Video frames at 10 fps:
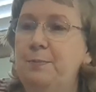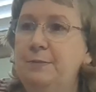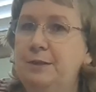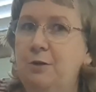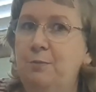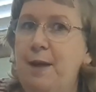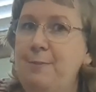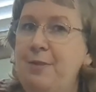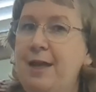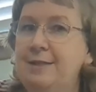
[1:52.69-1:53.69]
So
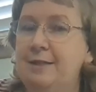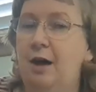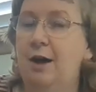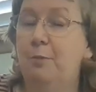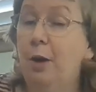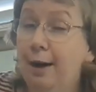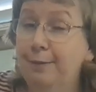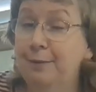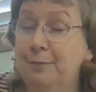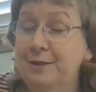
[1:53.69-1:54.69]
maybe that's not a
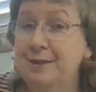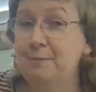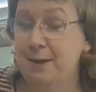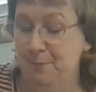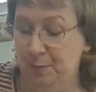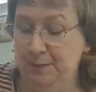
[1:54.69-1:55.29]
problem with some people,